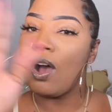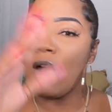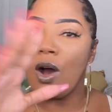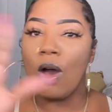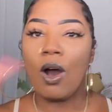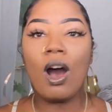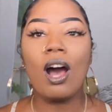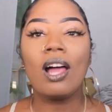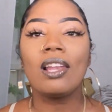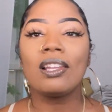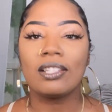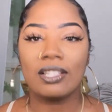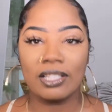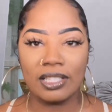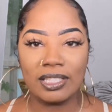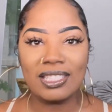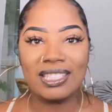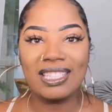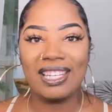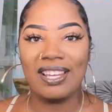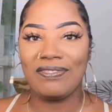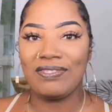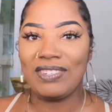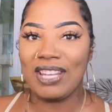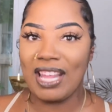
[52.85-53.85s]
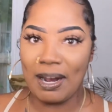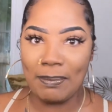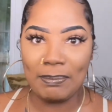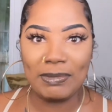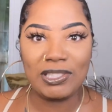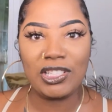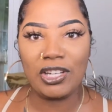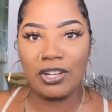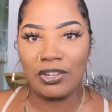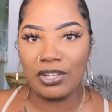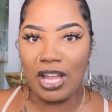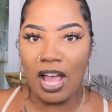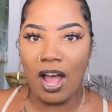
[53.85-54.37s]
all the good stuff that I'm going
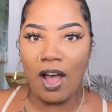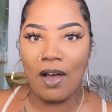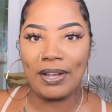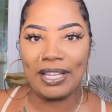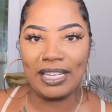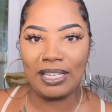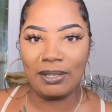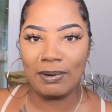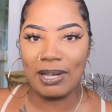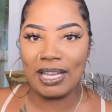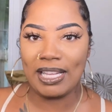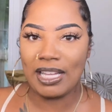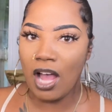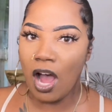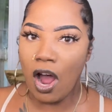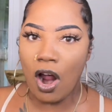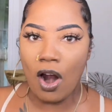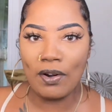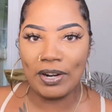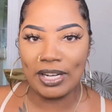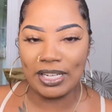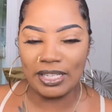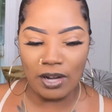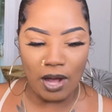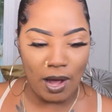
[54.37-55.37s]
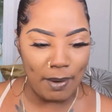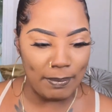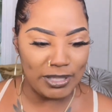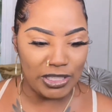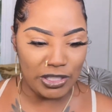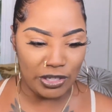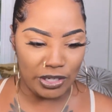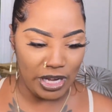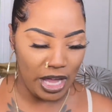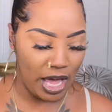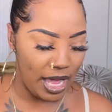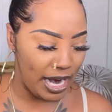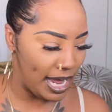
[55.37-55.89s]
to show y'all anyway. Y'all already know I'm going to
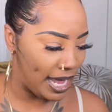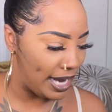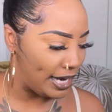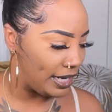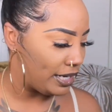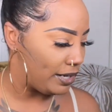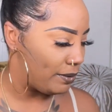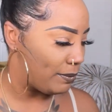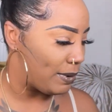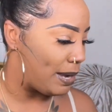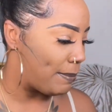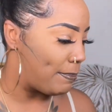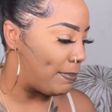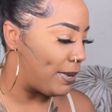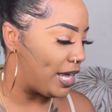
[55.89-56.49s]
show y'all that anyway.